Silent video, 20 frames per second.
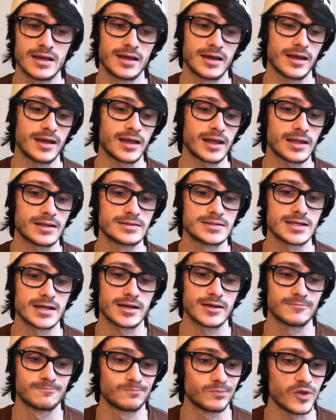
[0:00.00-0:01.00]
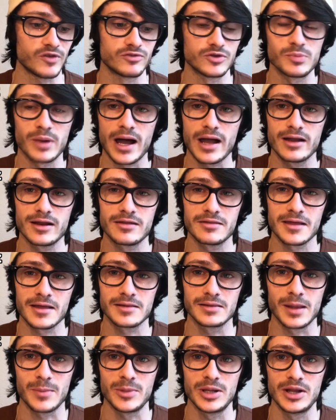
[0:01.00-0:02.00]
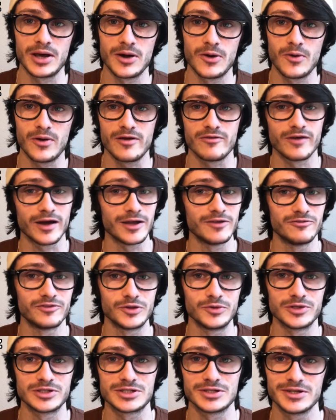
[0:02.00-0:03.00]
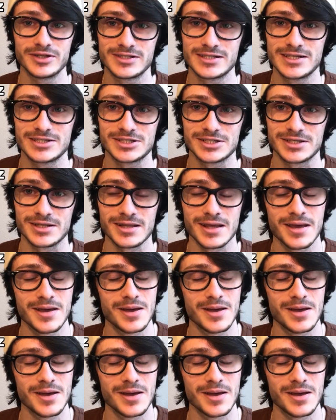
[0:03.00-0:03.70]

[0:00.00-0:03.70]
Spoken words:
And if you buy anything, let me know if I influence your decision.